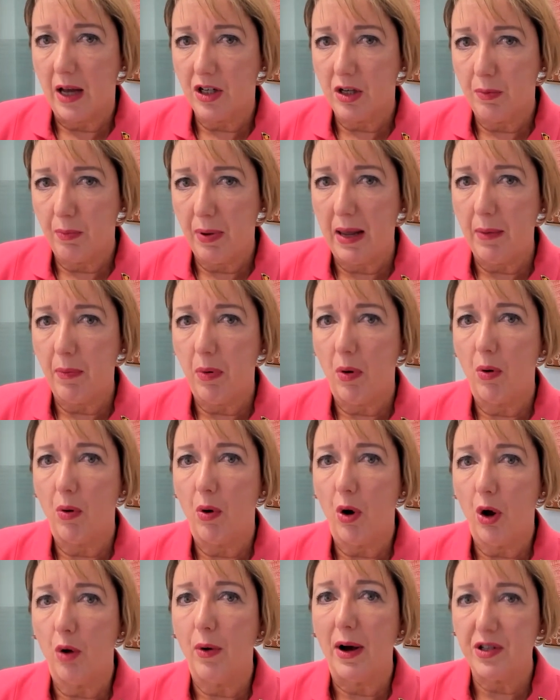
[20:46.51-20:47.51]
to
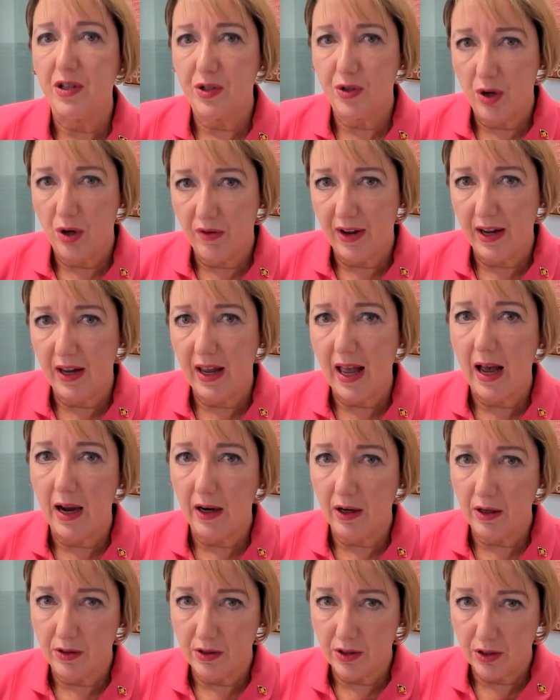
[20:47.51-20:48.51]
people who are serving
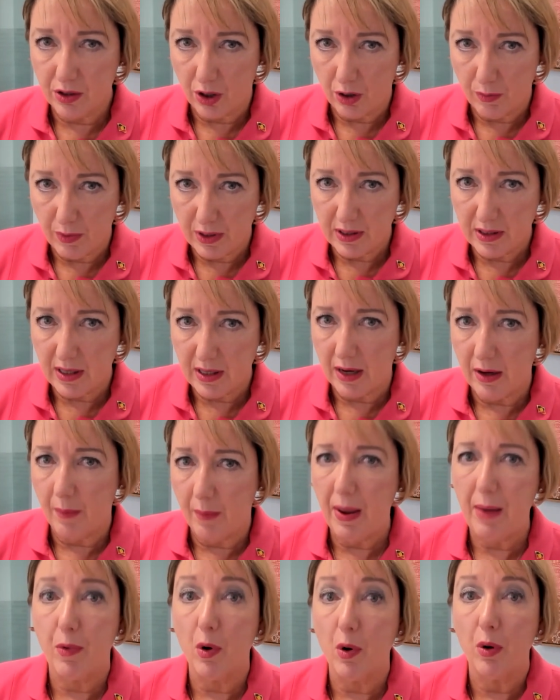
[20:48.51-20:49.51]
our consumers and
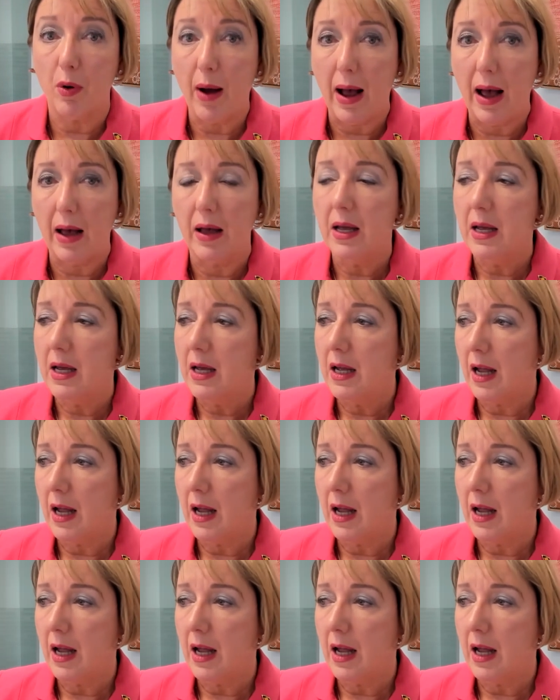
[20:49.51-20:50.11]
the people who are